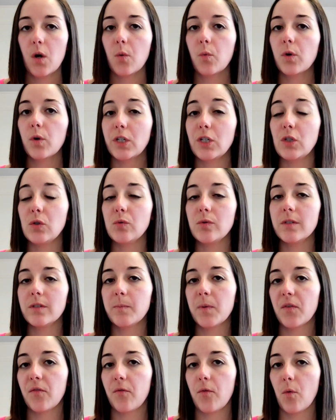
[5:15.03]
were used
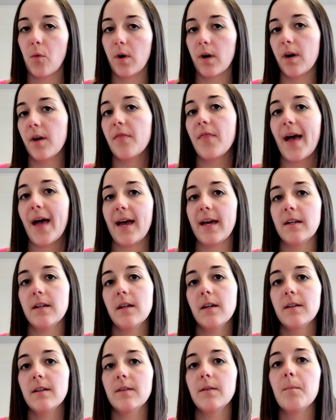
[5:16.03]
before that
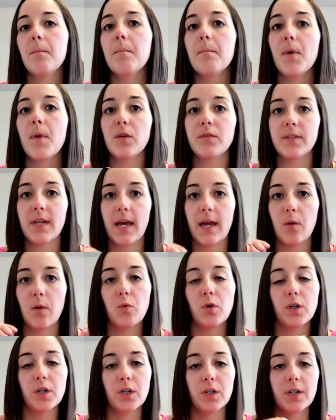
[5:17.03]

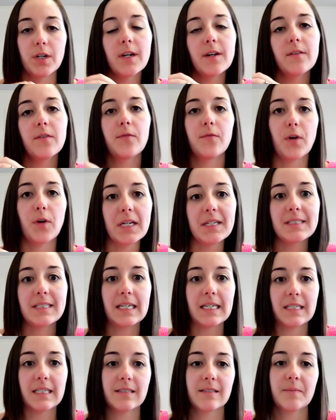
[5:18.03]
multi-word
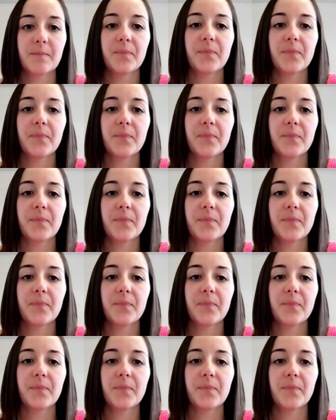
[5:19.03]
phrases.